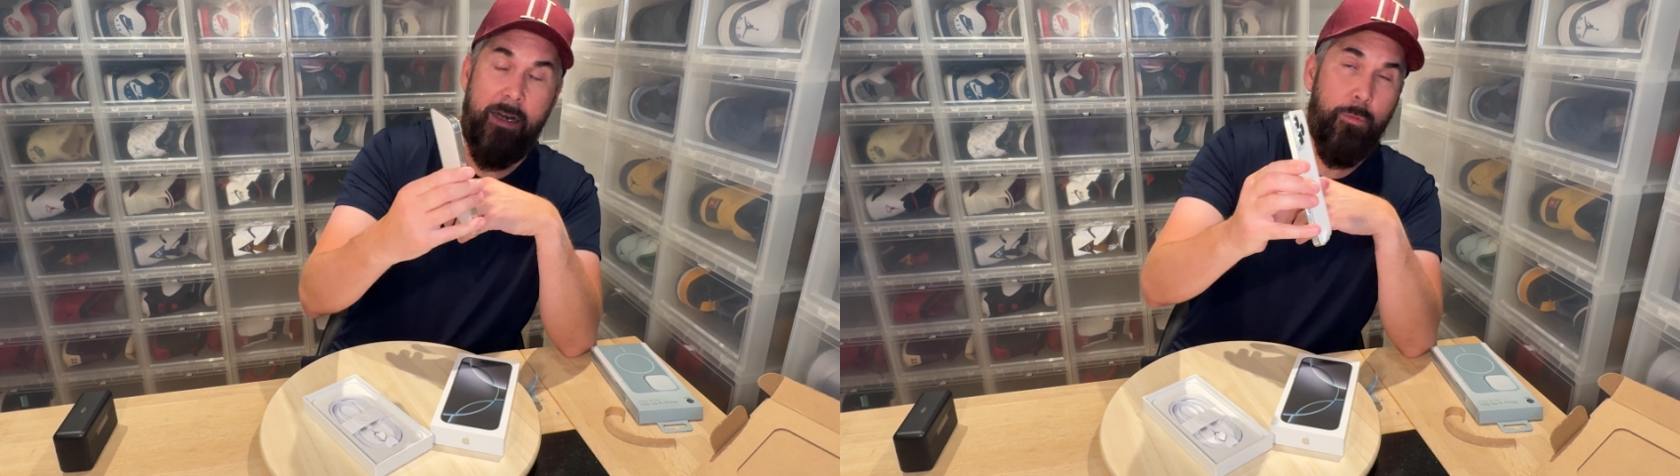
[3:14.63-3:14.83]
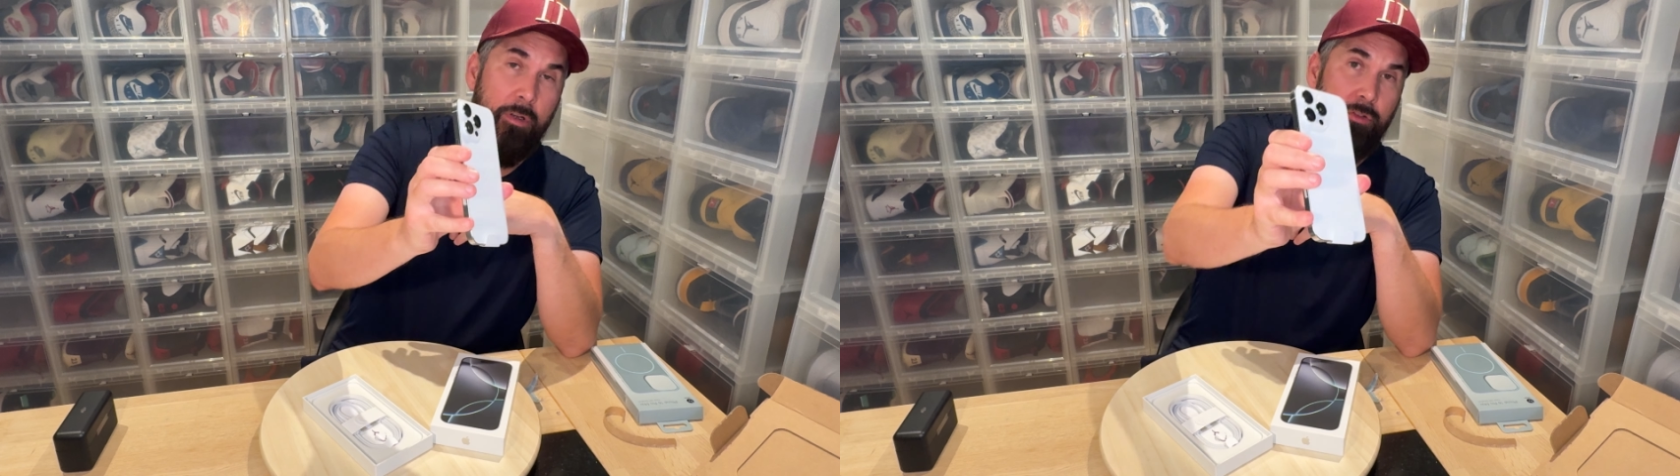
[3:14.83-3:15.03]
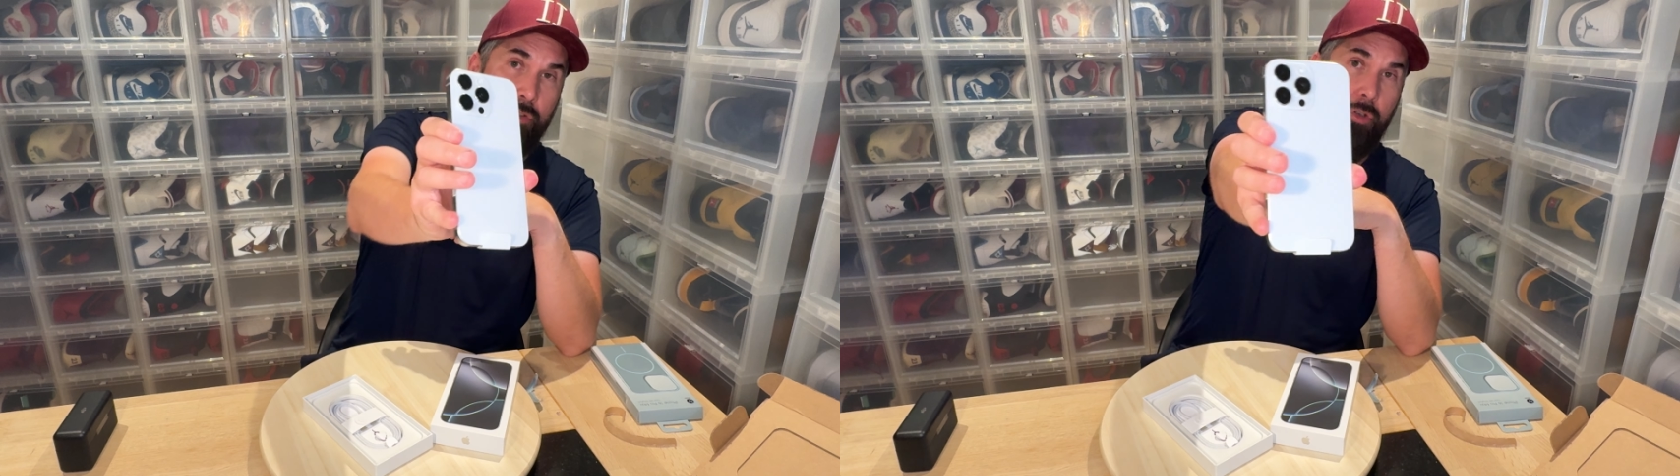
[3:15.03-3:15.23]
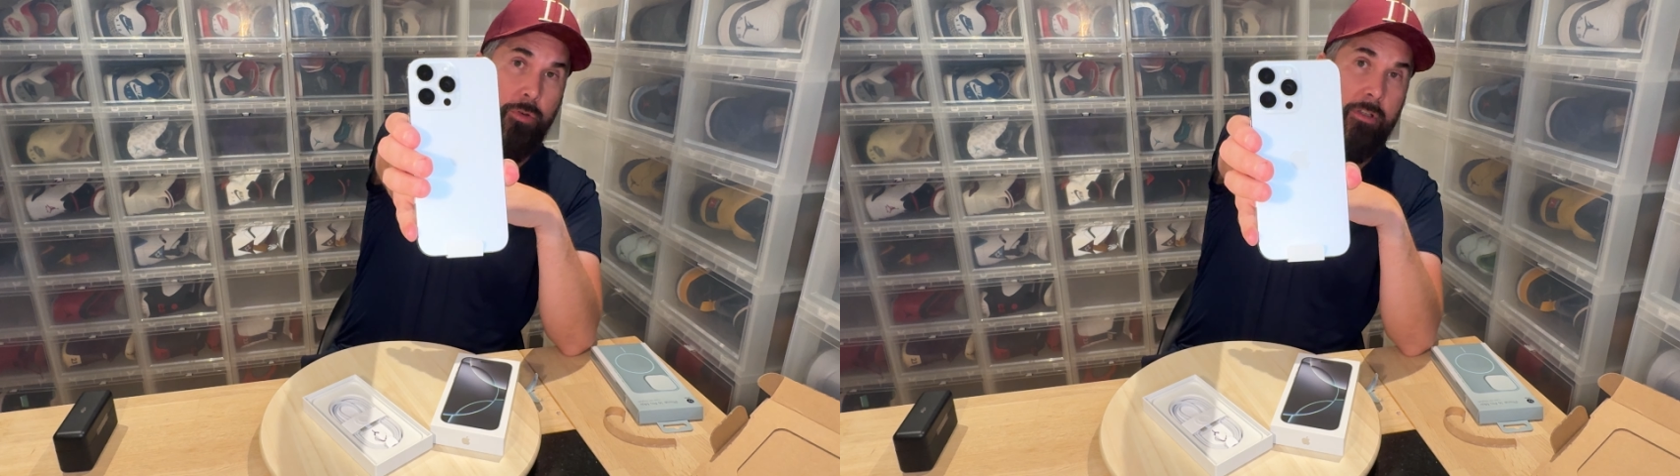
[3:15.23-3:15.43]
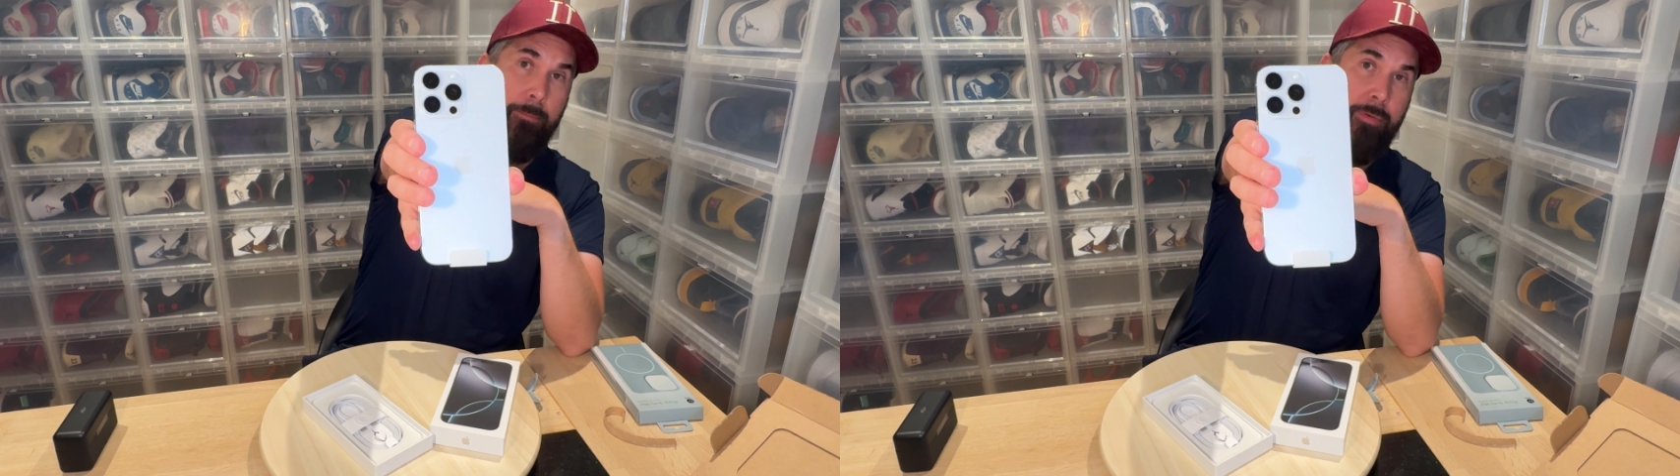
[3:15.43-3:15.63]
wanted to show you
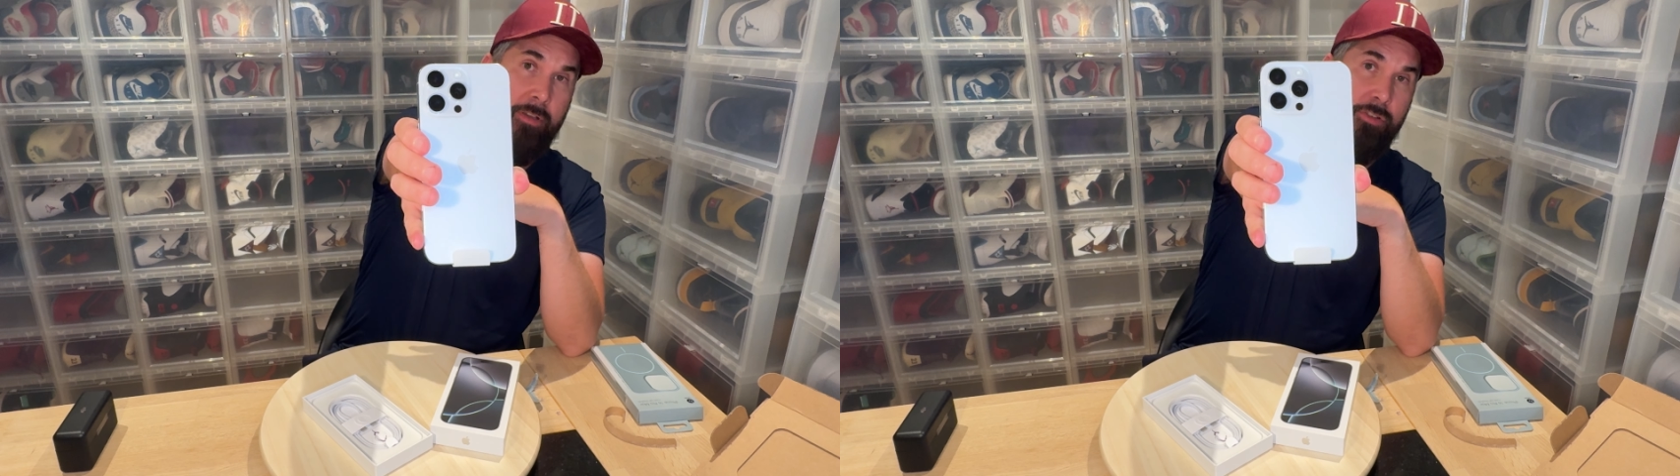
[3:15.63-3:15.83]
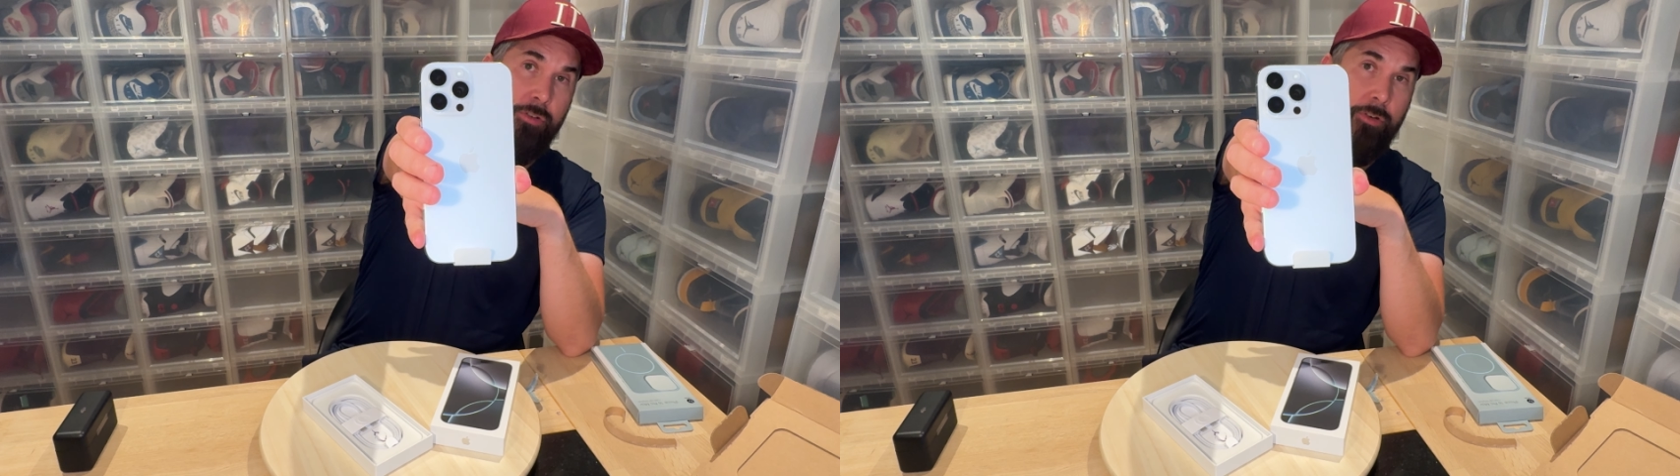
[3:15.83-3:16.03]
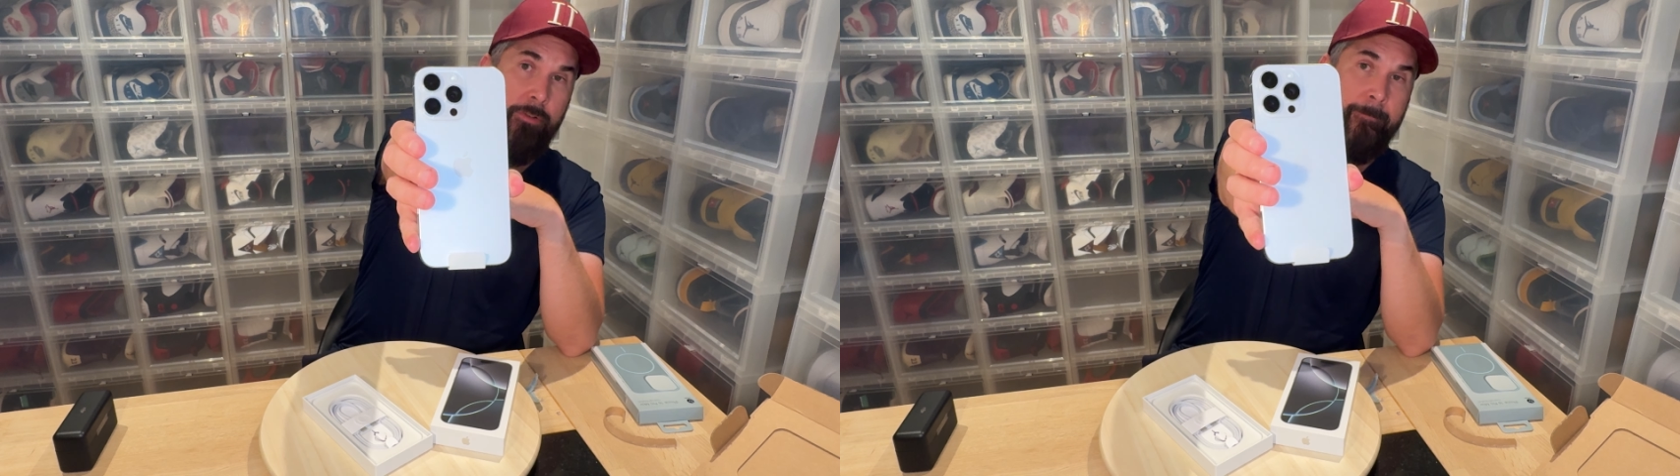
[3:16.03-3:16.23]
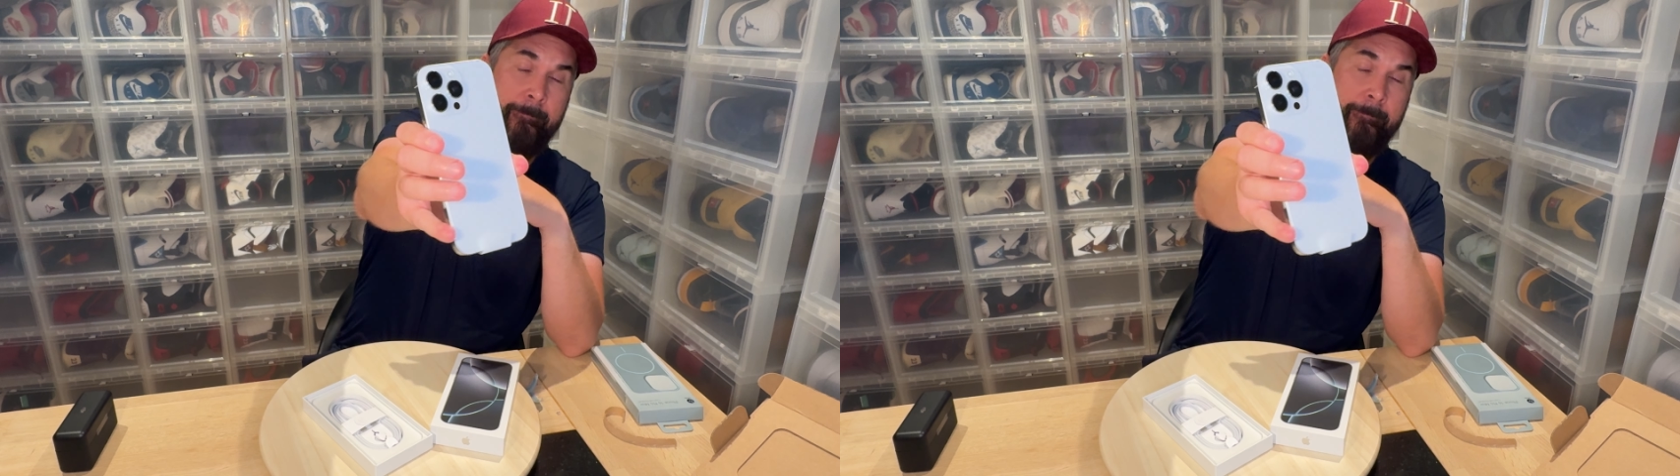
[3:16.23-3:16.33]
the picture,